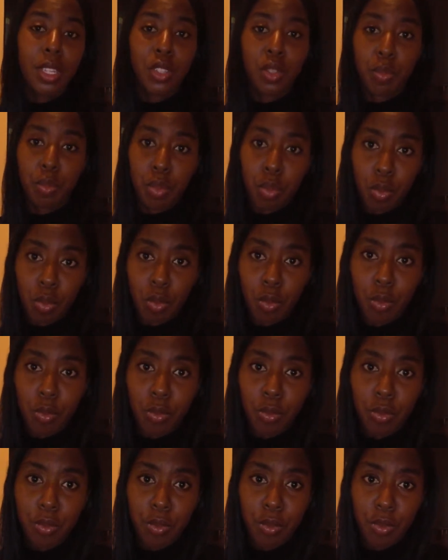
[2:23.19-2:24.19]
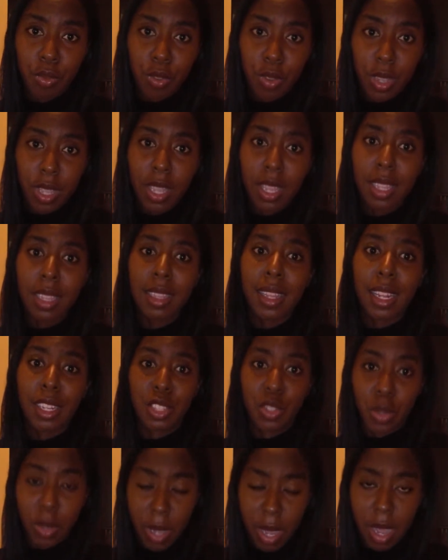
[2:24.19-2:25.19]
to prove that
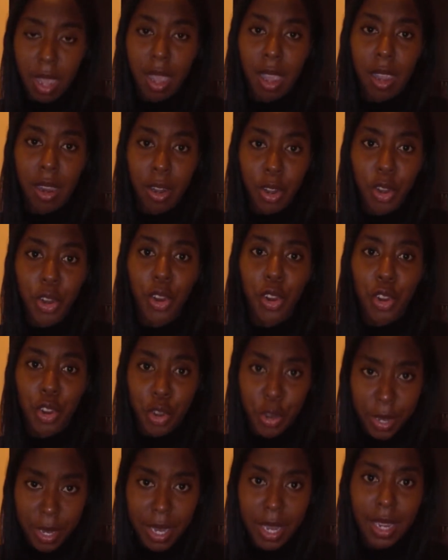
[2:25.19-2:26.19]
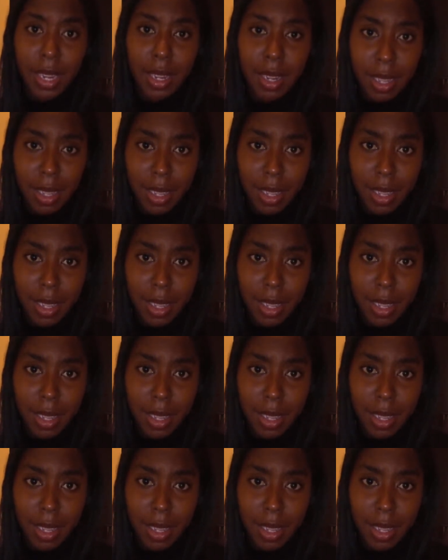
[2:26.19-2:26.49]
you are earning.